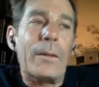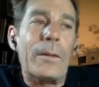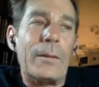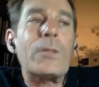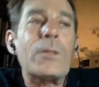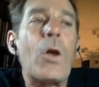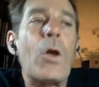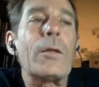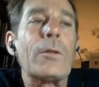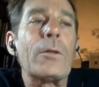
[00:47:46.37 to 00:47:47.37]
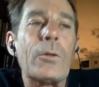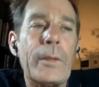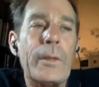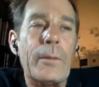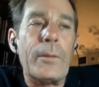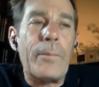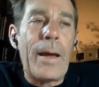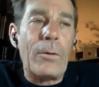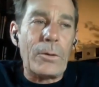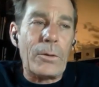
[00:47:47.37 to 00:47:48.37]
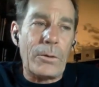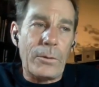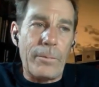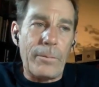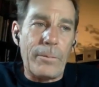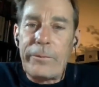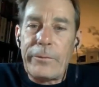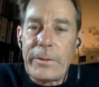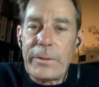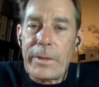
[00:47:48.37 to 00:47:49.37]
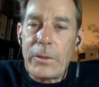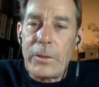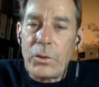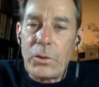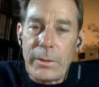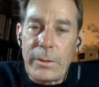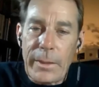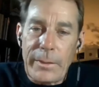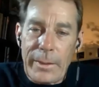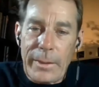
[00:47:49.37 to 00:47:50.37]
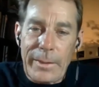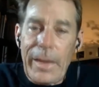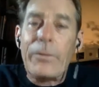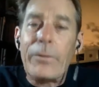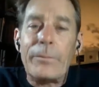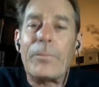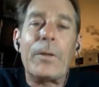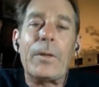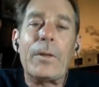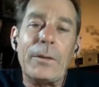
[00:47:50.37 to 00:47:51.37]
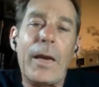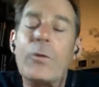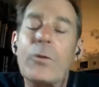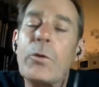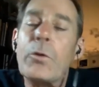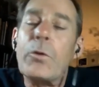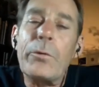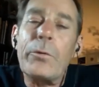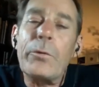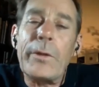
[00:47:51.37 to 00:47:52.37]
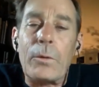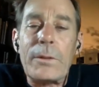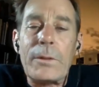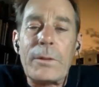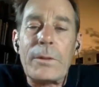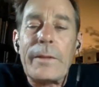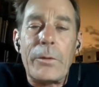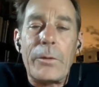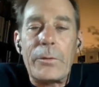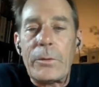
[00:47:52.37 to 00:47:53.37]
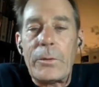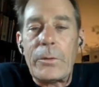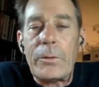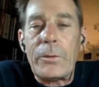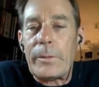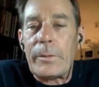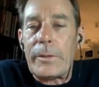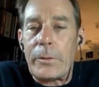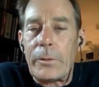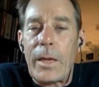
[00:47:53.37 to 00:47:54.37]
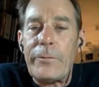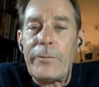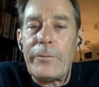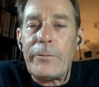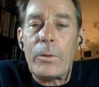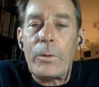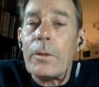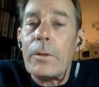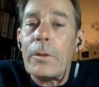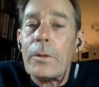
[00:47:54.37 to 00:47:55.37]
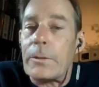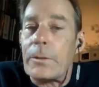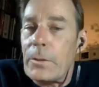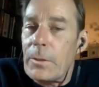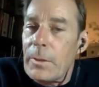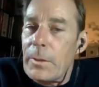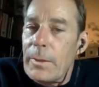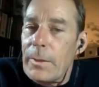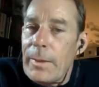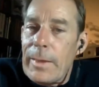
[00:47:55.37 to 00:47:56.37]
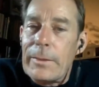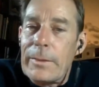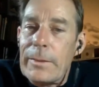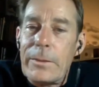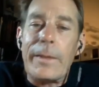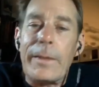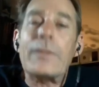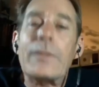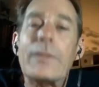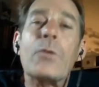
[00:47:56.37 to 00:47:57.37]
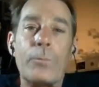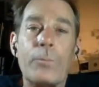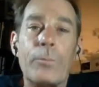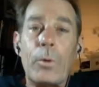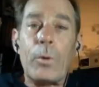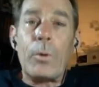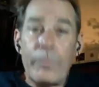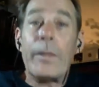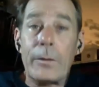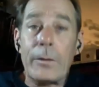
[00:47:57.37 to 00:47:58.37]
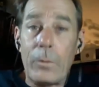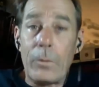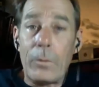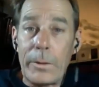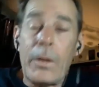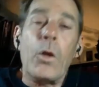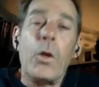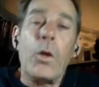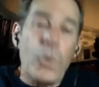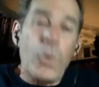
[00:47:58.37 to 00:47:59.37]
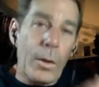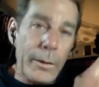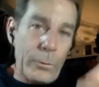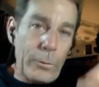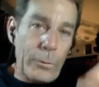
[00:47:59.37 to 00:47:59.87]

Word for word: let's talk a little bit about manifestation and and how how you think that works because i know you do it in your life you're an artist and it's a, that's a critical part of being an artist you are literally